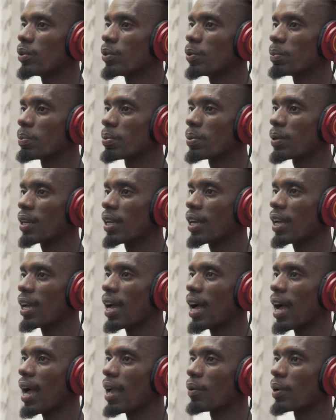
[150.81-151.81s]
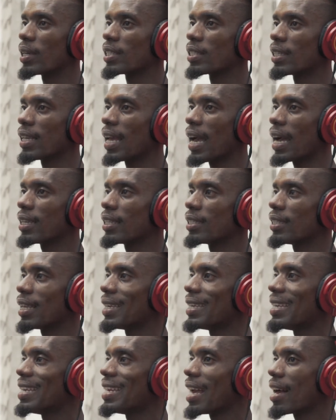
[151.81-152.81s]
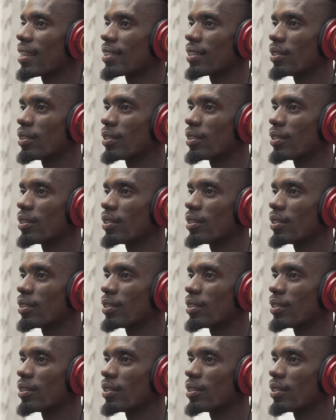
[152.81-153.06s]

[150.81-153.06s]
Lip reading: loop, I went and added another